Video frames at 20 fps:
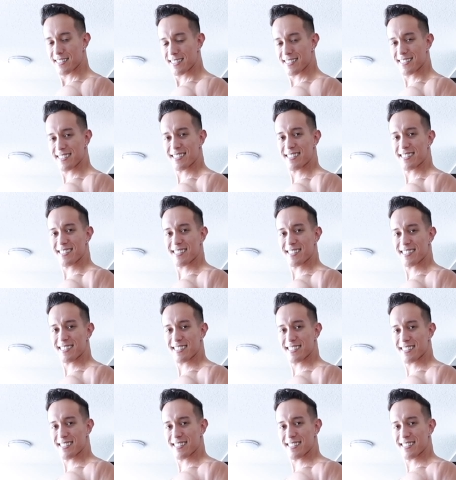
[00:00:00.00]

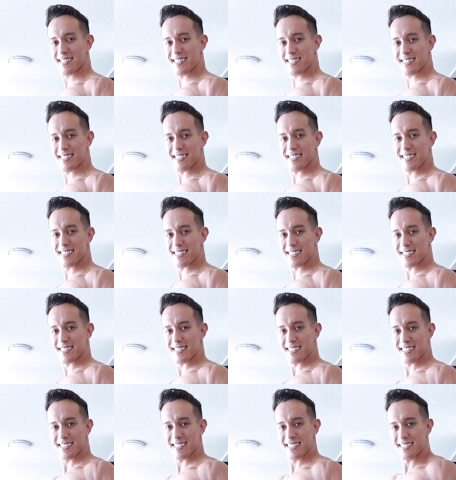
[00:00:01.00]

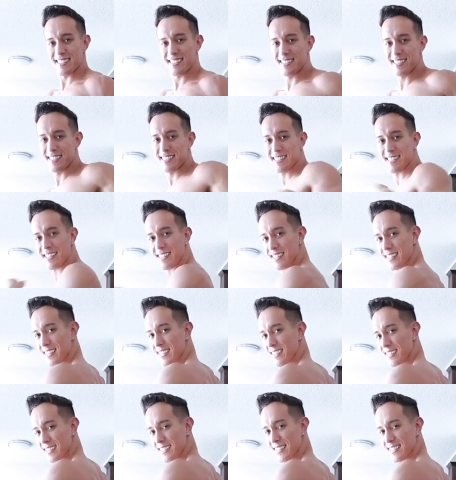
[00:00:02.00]

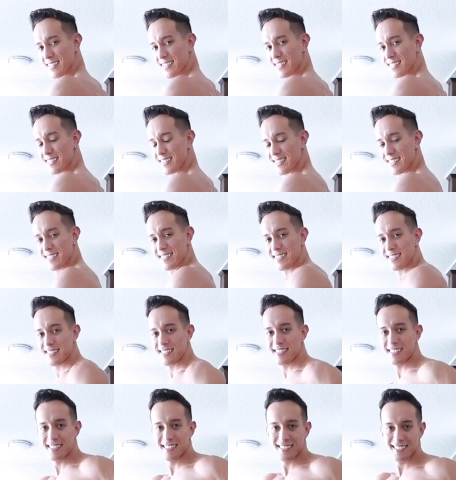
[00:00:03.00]

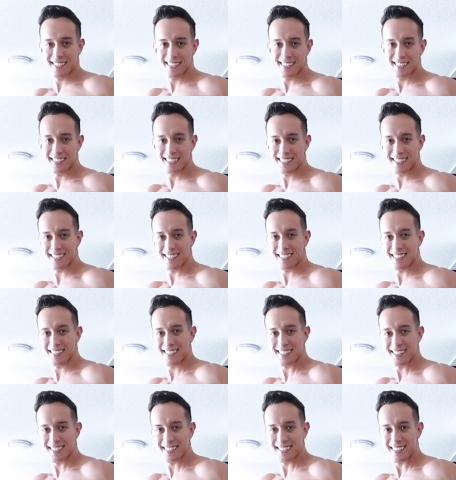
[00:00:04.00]

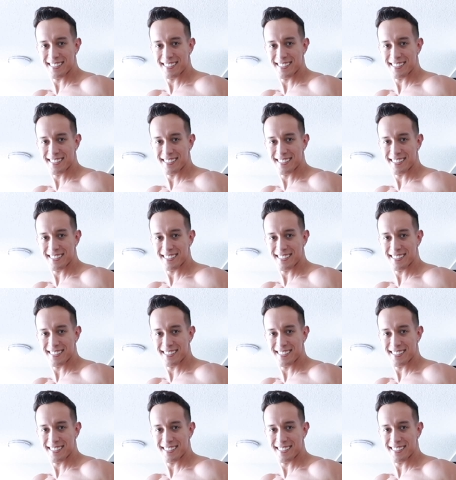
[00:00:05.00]
Nothing is said.